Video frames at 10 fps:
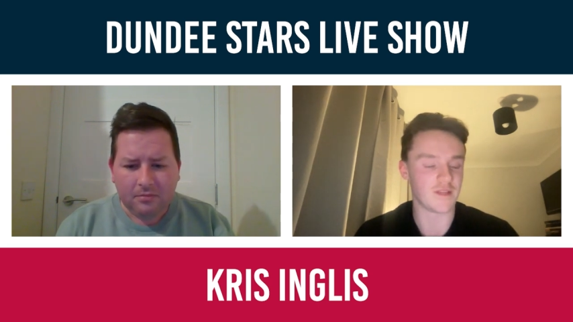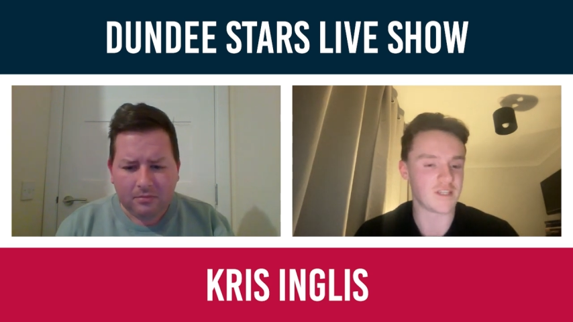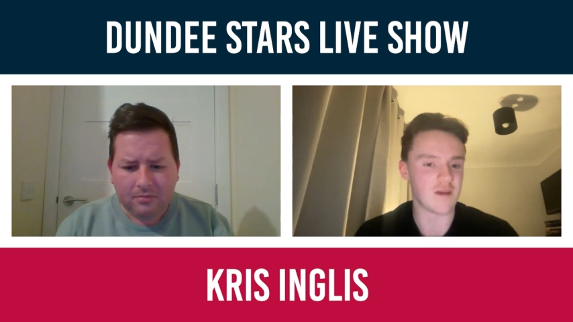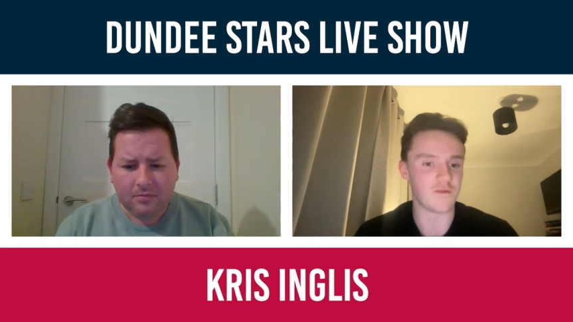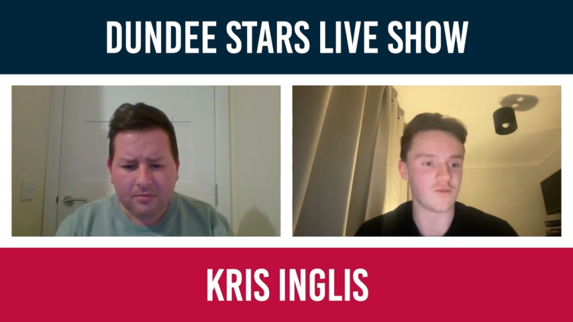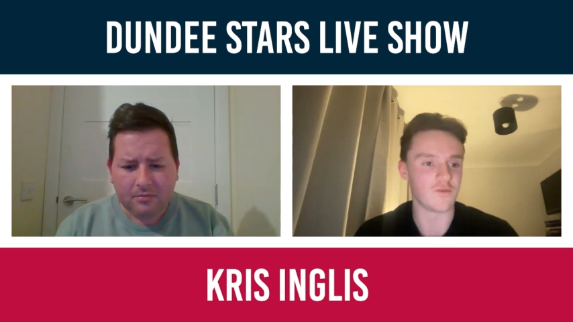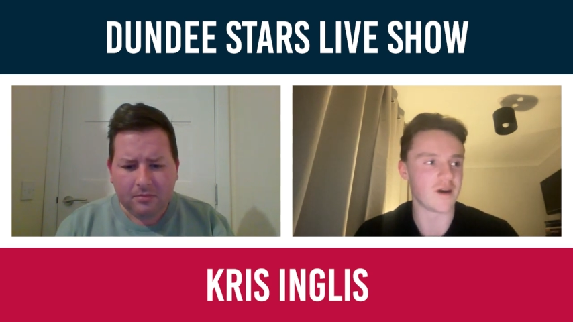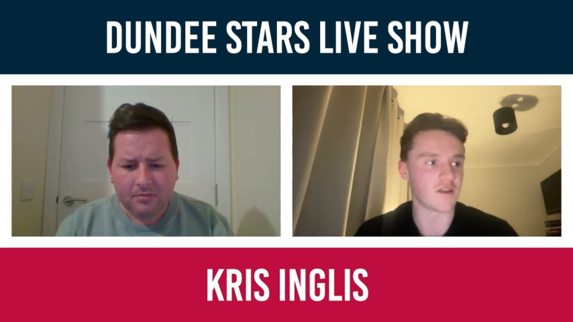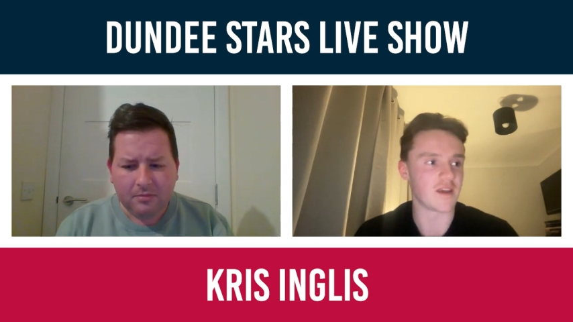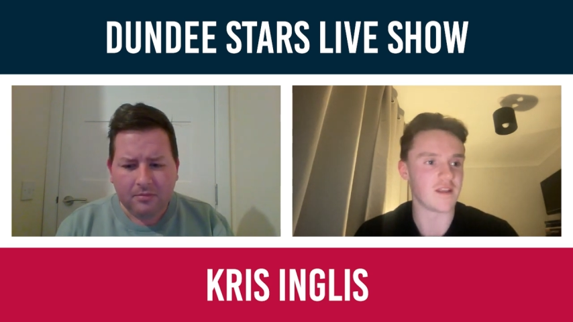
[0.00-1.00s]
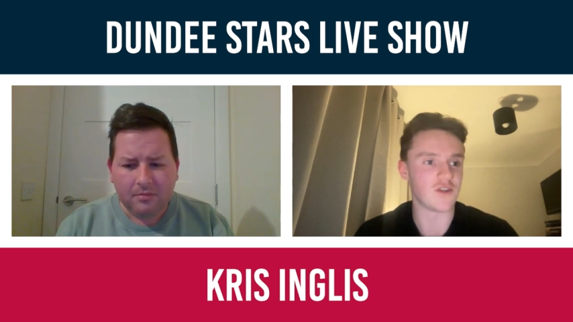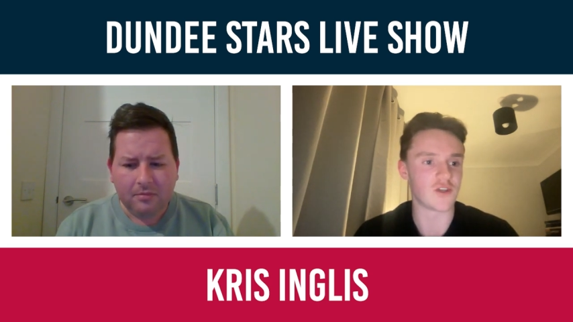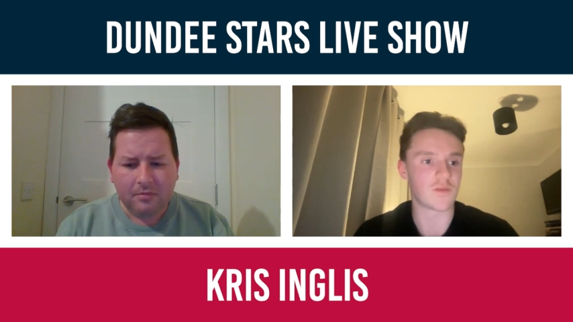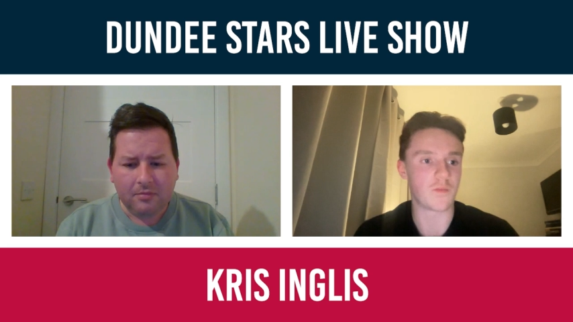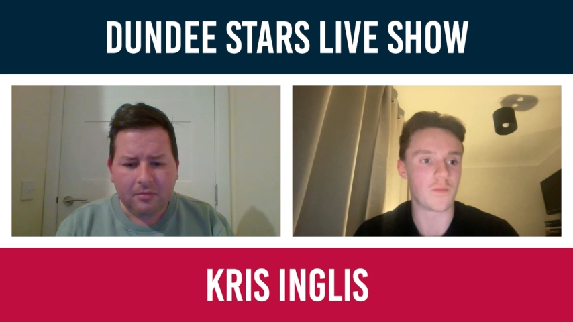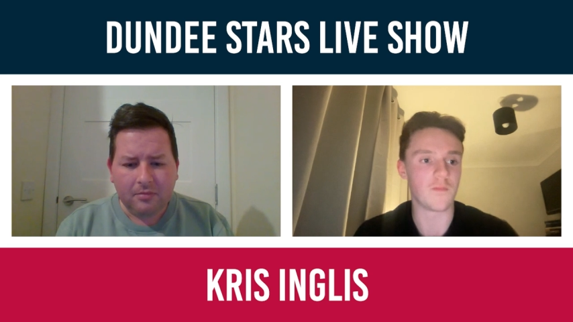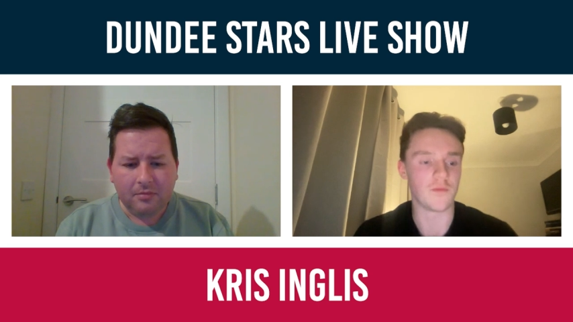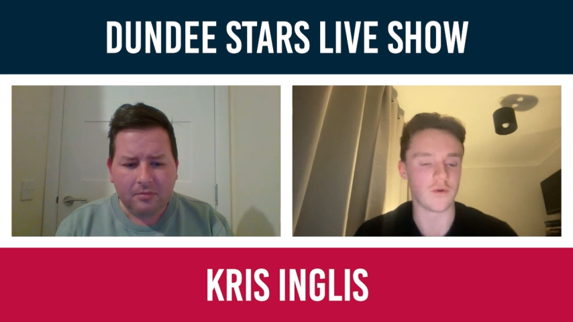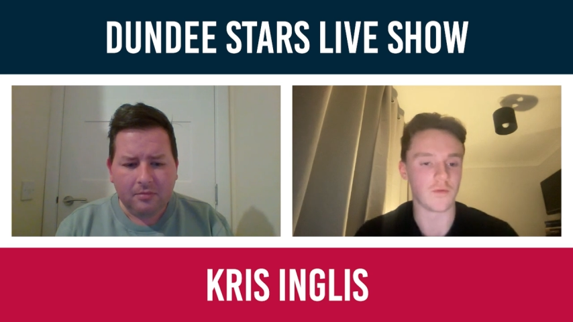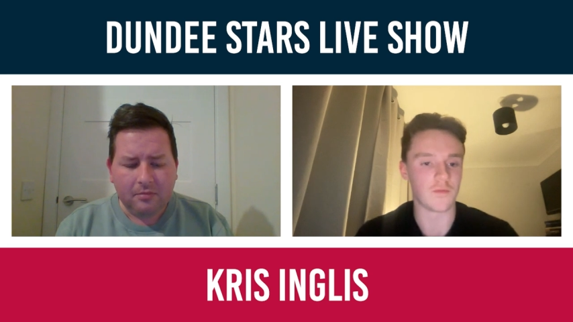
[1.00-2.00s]
Speaker 1: the same as Omar, kind of just,
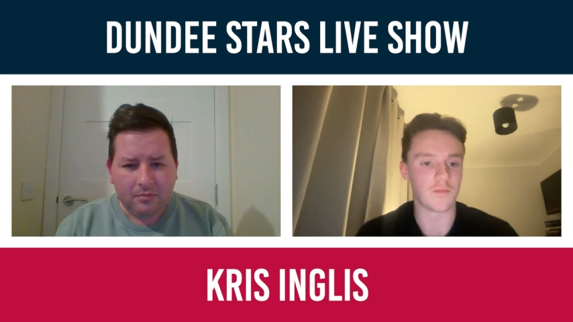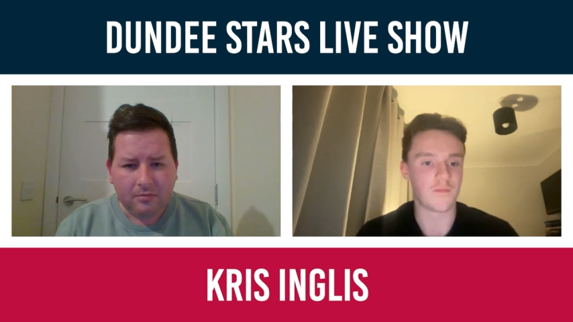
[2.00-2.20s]
you know,